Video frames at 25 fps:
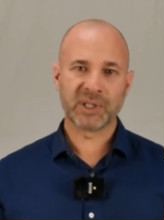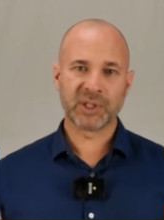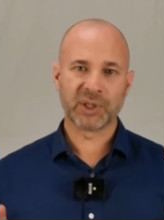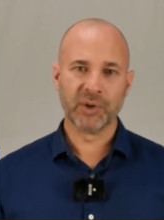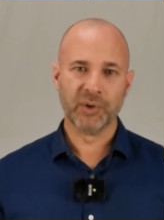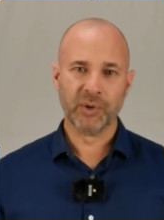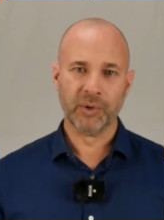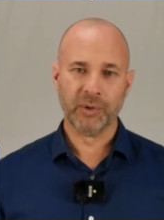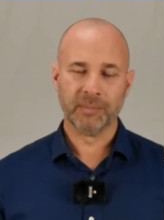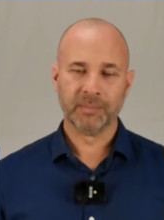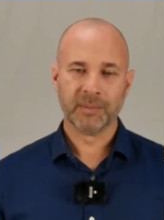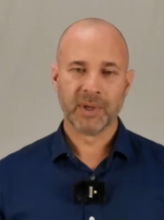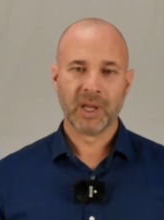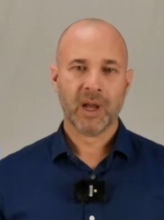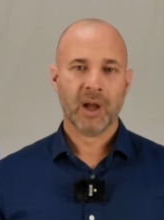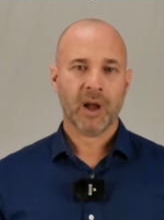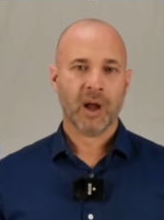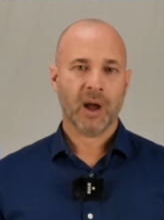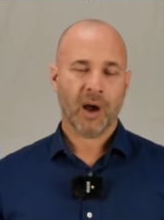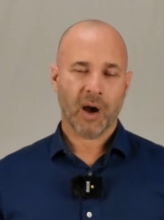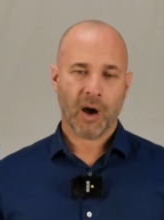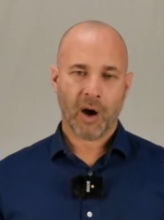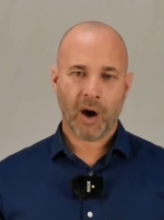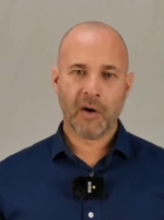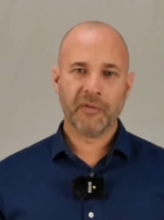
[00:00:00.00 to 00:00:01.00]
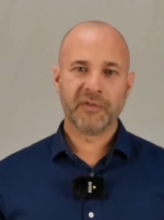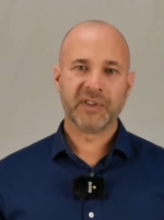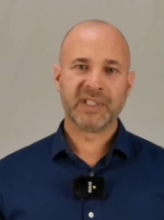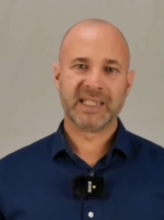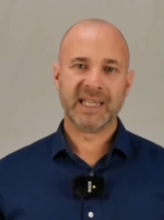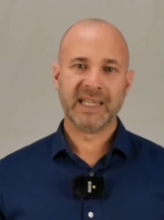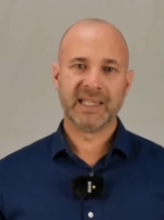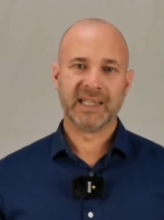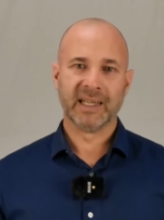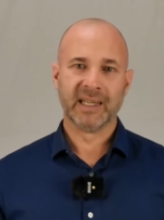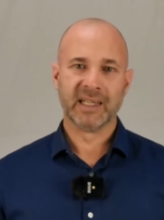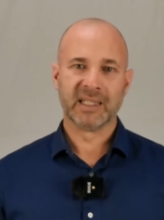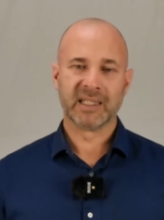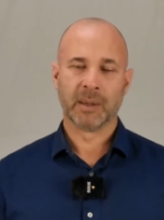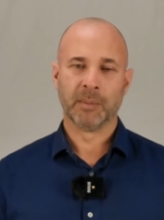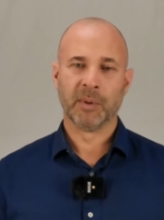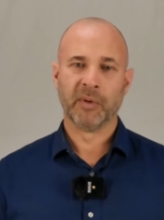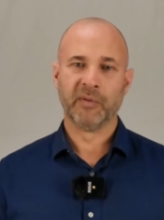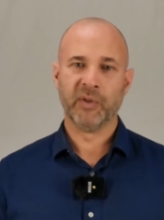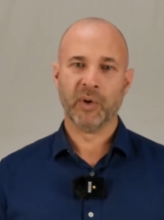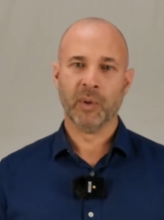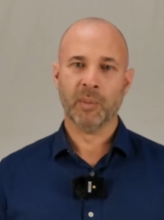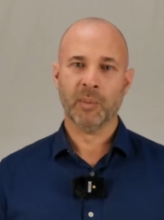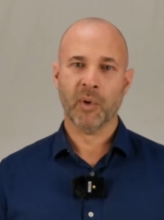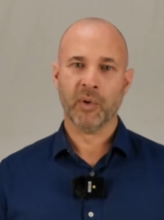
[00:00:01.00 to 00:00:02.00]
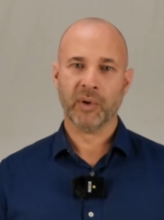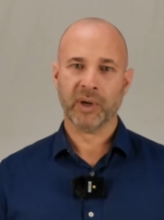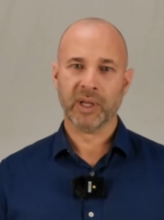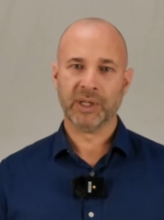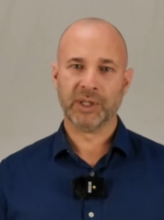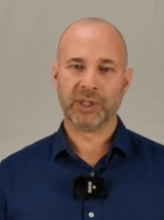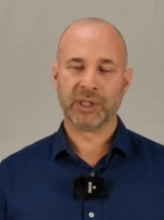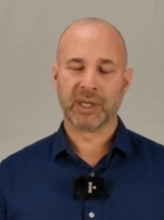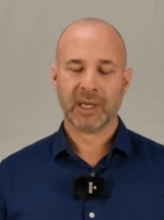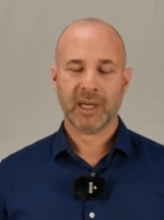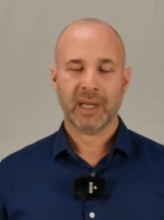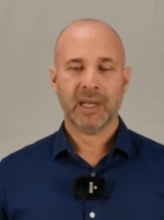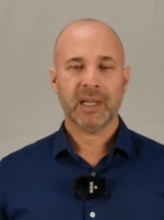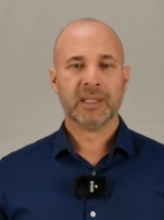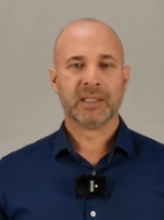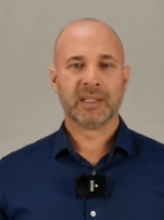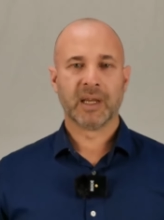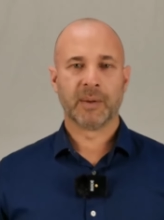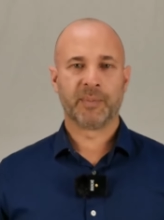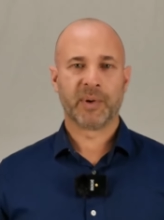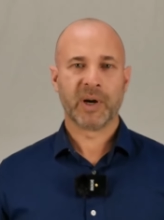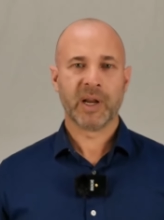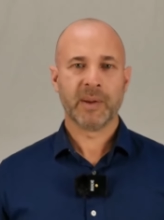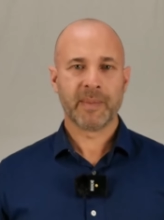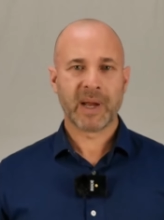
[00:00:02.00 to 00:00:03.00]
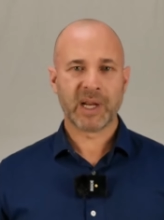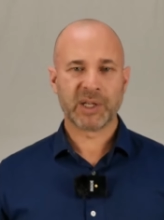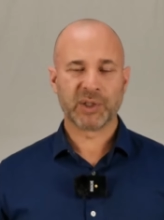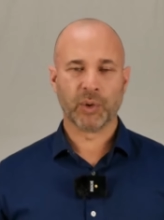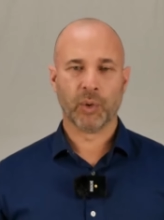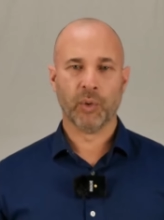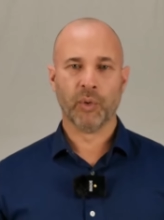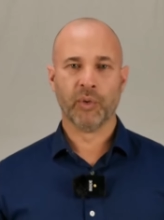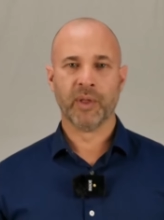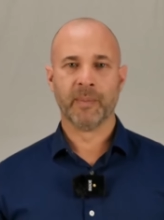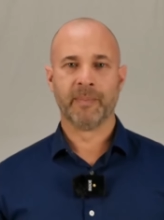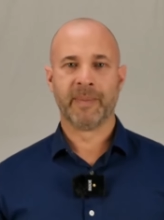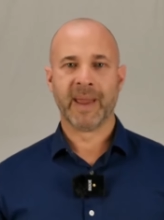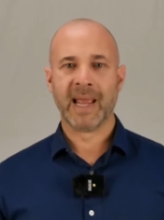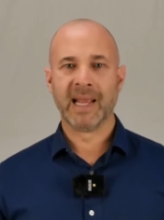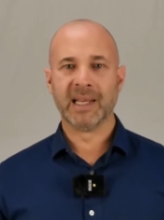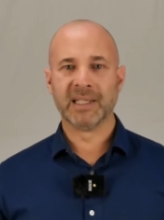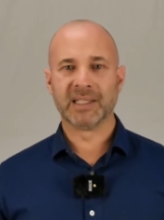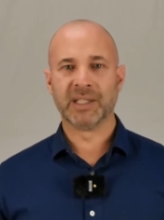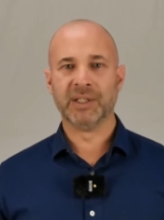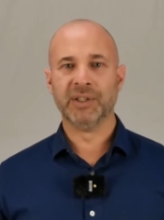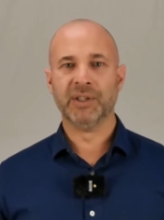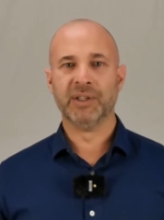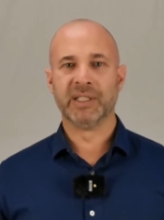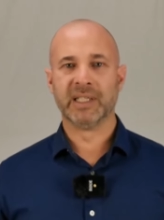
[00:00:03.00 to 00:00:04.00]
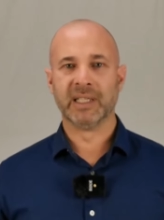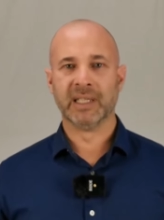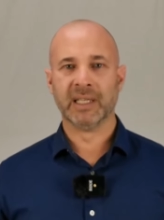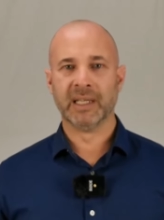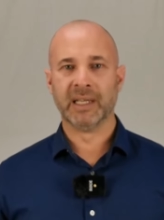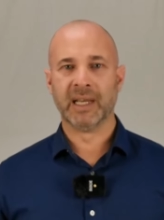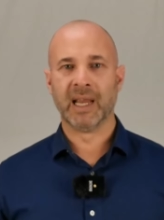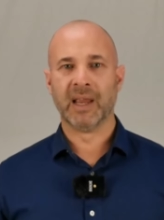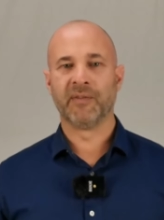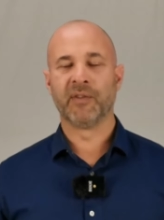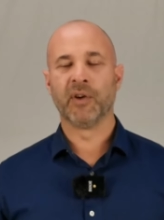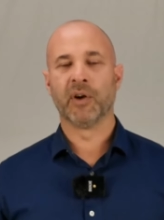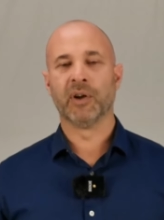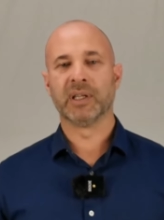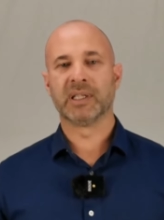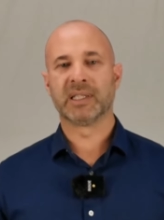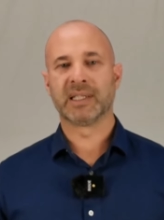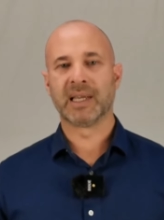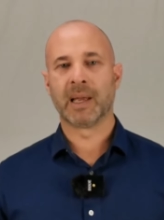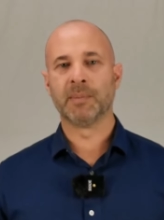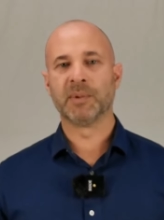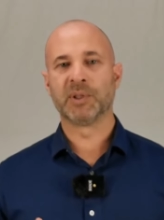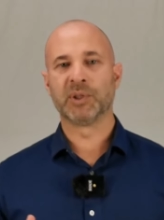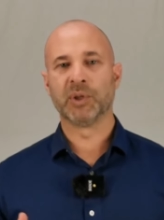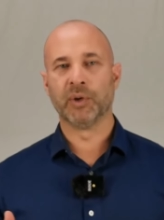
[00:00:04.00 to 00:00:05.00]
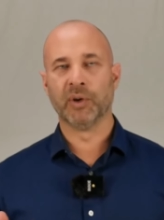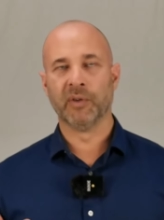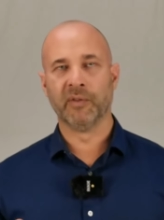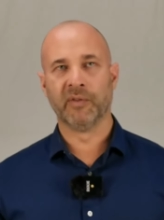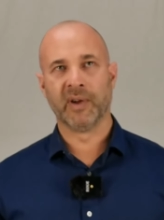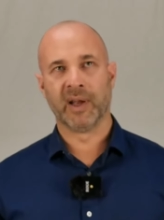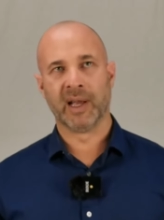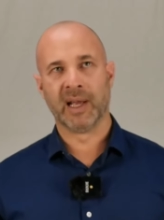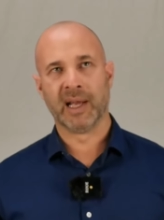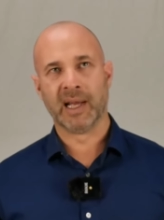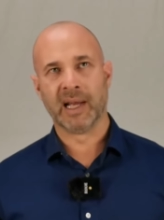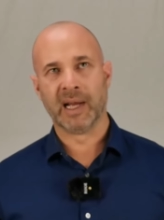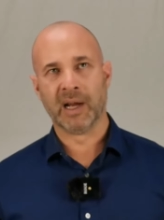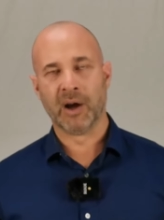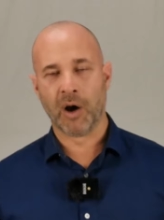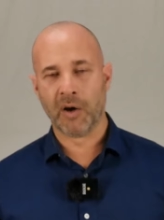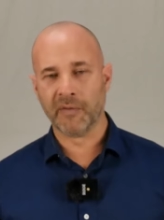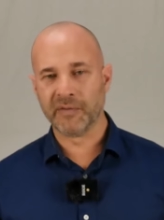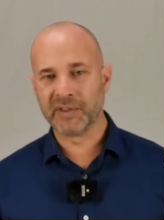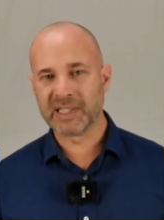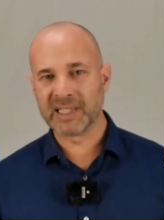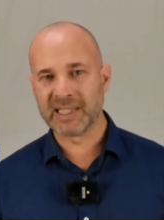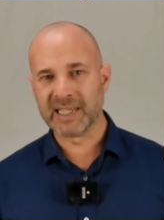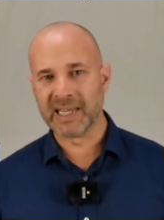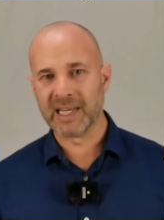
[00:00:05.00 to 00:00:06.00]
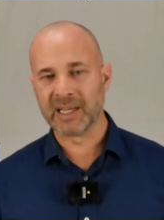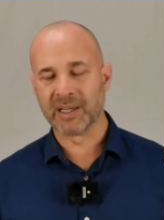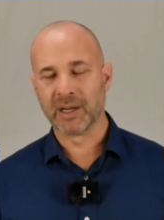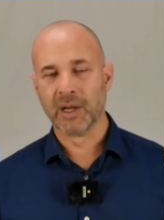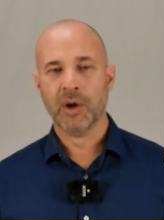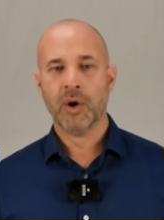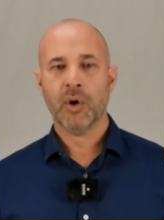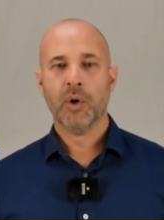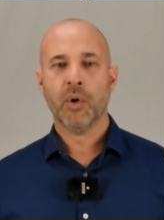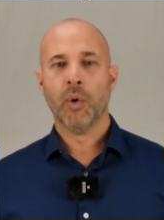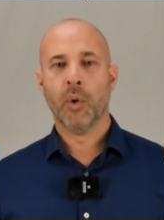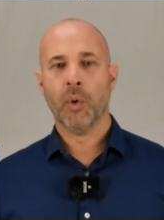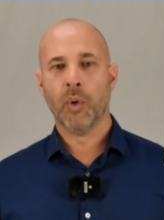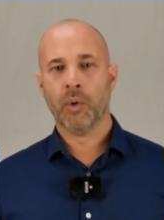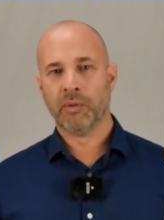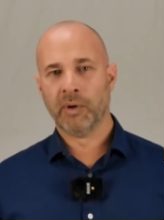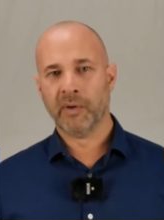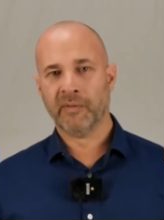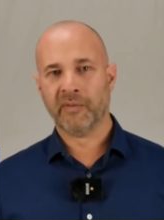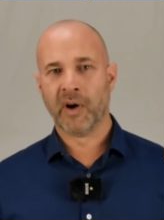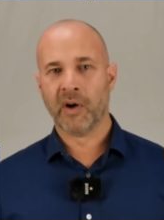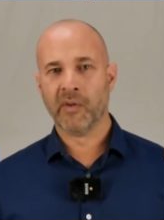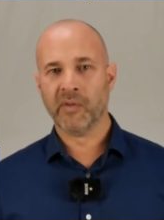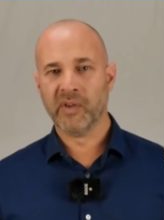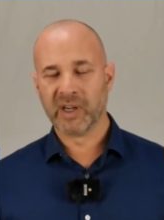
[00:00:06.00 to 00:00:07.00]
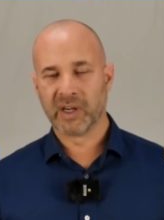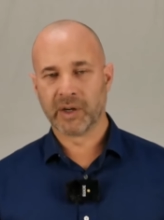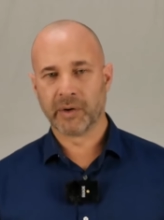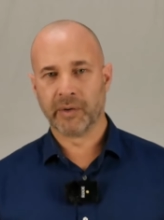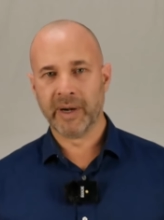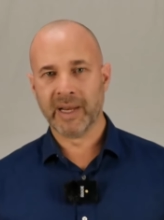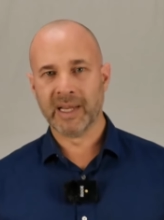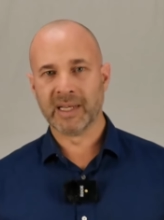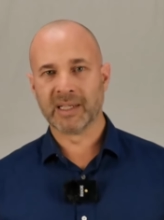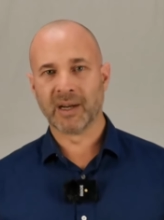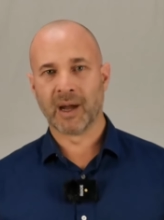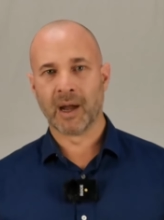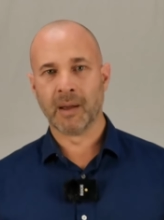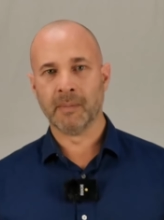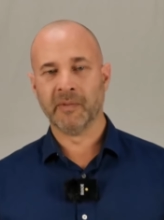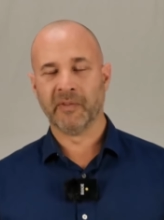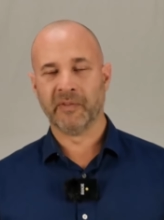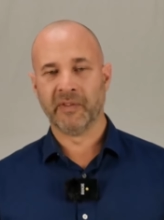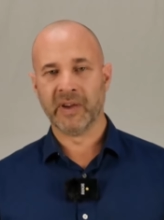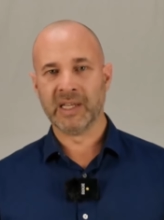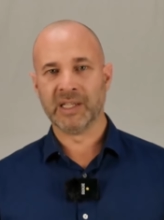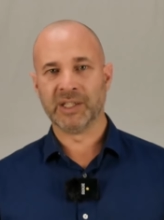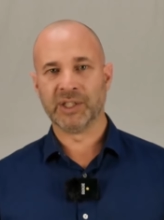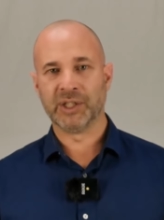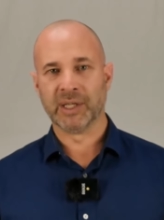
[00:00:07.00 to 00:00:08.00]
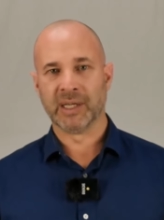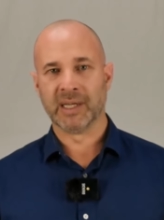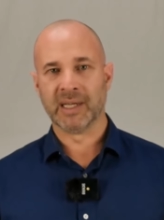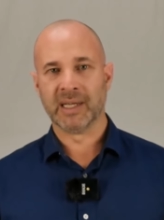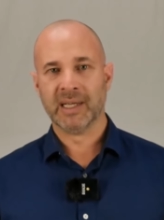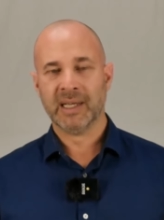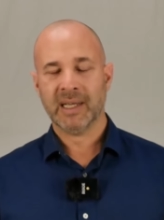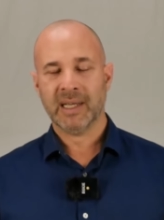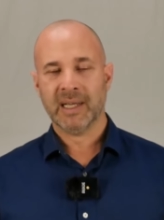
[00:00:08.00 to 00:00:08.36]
2. Offsetting some of your mortgage. So pretty much all the banks in New Zealand have got some sort of offset or revolving credit type feature.